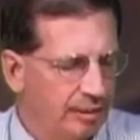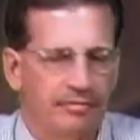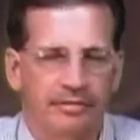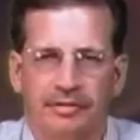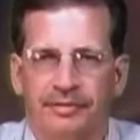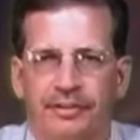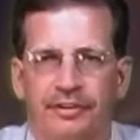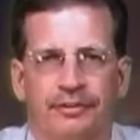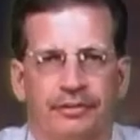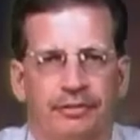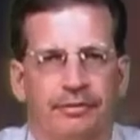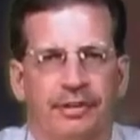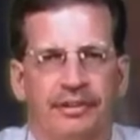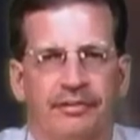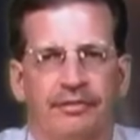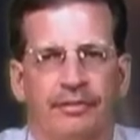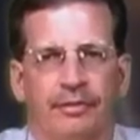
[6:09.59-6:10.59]
We would use
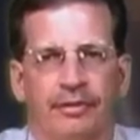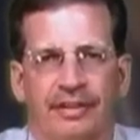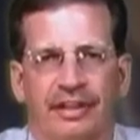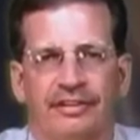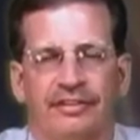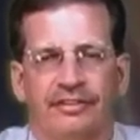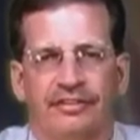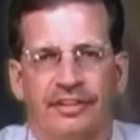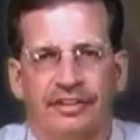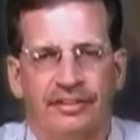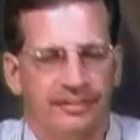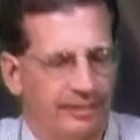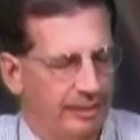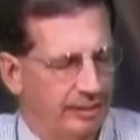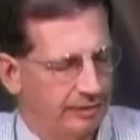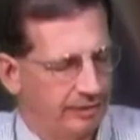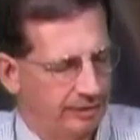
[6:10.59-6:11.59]
24. That's a C
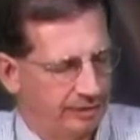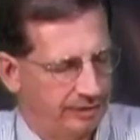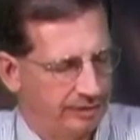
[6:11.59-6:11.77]
style.